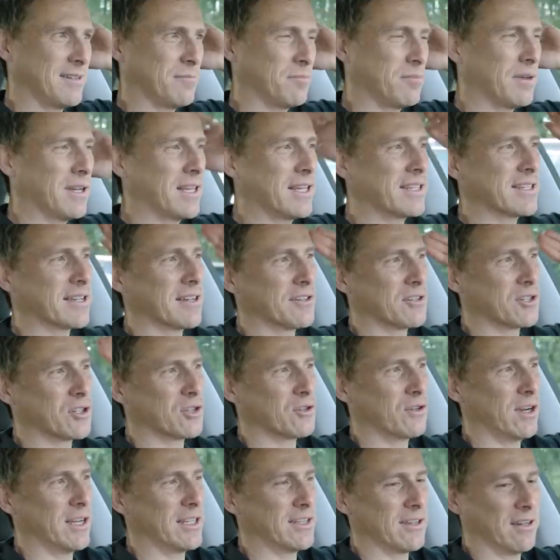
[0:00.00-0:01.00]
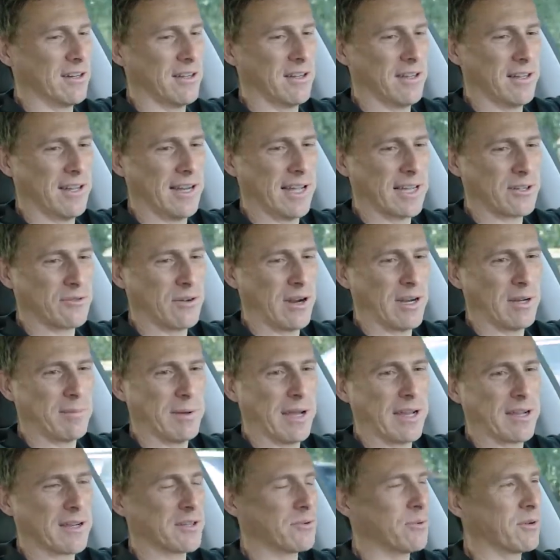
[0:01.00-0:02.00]
Please go straight on at the next
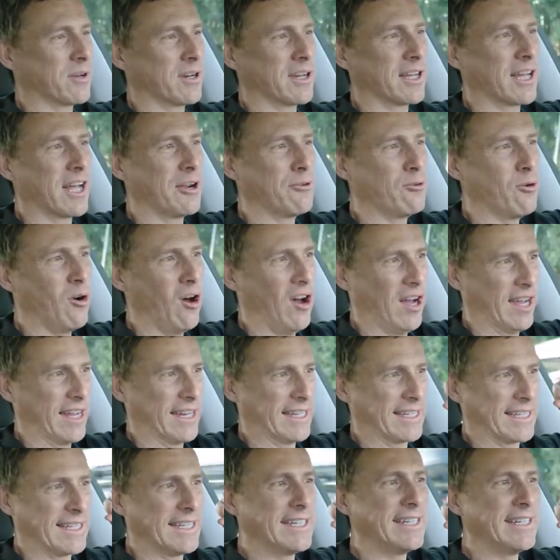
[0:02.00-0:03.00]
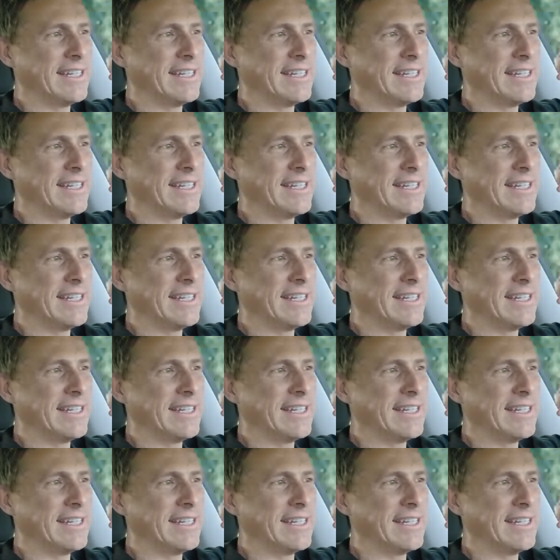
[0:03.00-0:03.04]
roundabout because we've got to go right.